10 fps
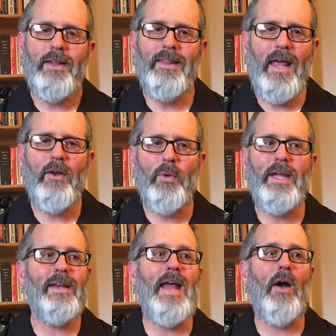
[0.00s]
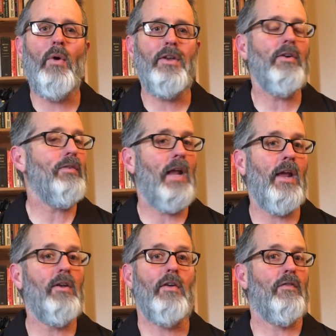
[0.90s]
Then we can now
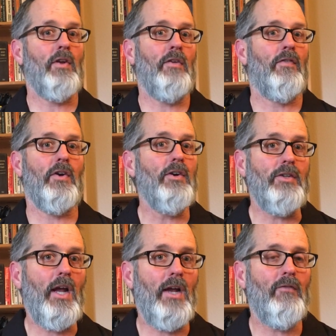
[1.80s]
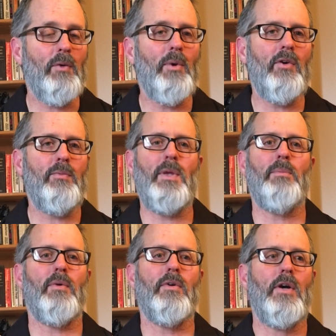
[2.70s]
understand, for the first time for most
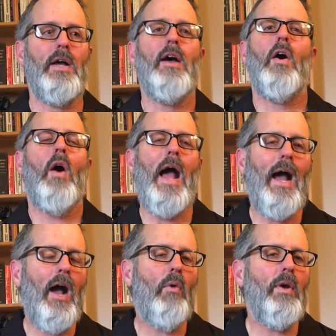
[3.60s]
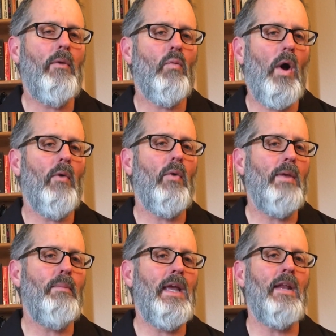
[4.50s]
people, what we
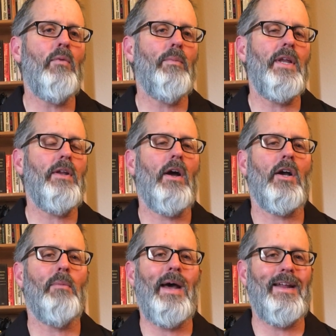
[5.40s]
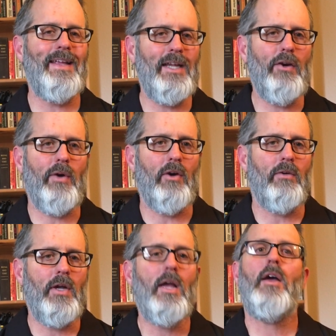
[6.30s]
mean when we talk about a hero.
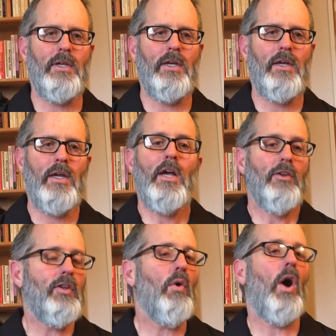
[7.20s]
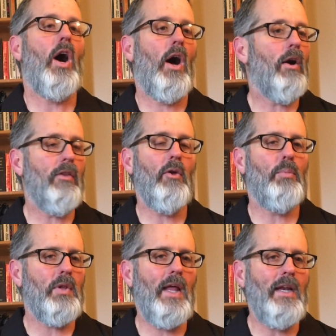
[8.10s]
So are there
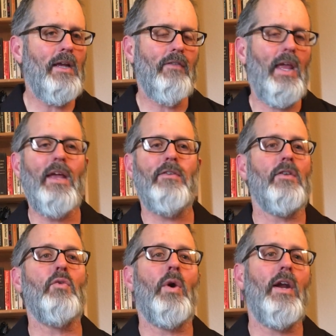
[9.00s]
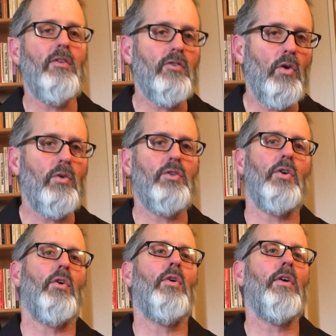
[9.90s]
plenty of cases where a
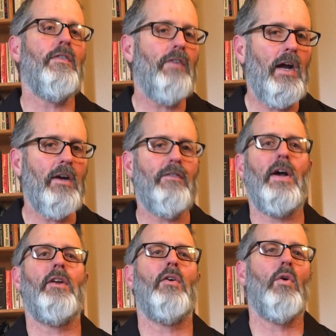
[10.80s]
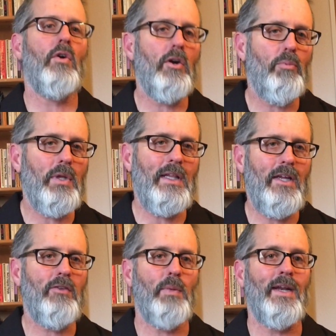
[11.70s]
soldier or a firefighter or a
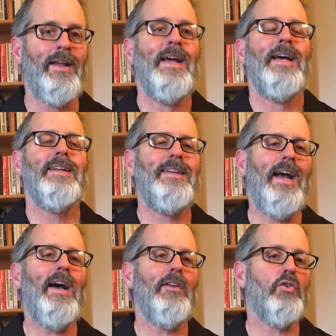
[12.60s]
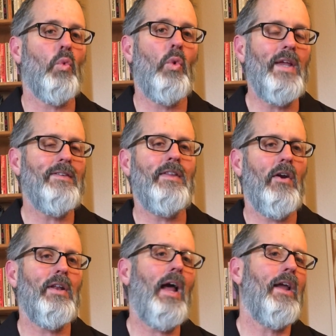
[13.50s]
policeman does risk
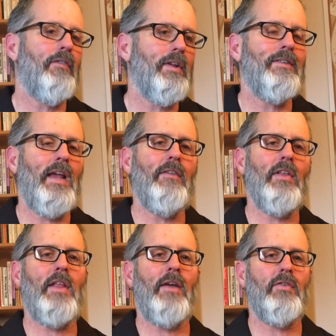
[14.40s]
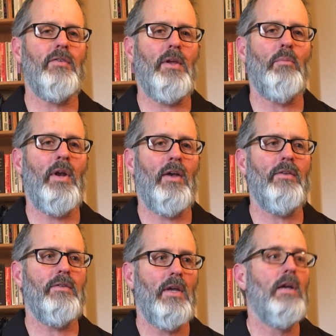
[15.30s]
their life to save the life of someone
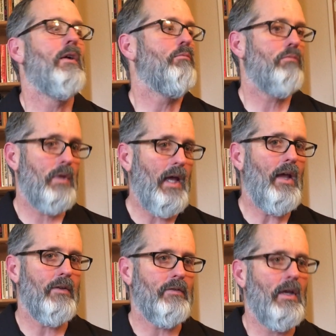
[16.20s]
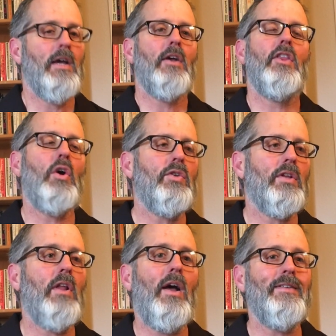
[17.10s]
else? Yes. Those
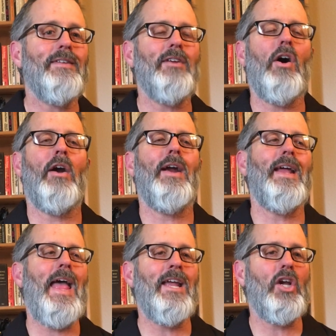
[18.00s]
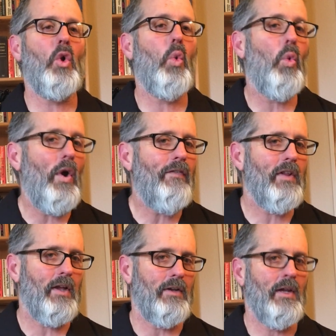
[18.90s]
losses are
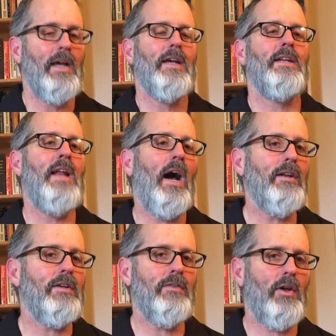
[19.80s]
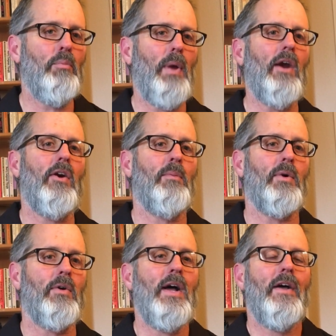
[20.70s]
equivalent, not just
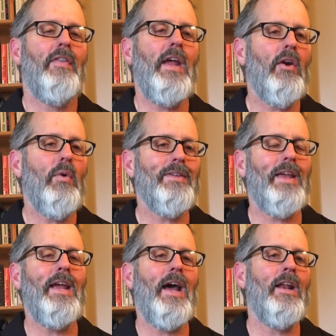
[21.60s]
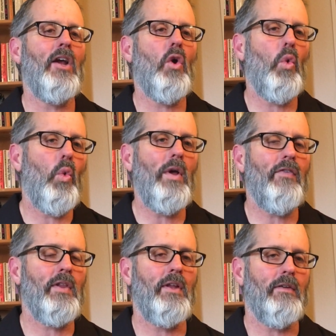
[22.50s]
comparable. They are risking an
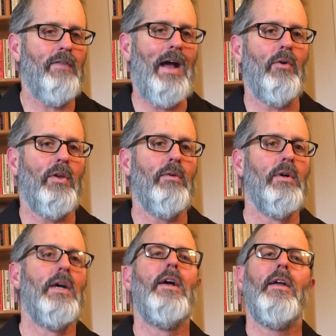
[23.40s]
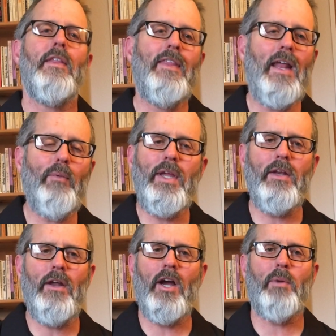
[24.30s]
equivalent value. Then we can
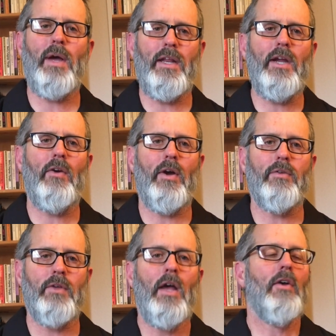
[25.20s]
talk about heroes.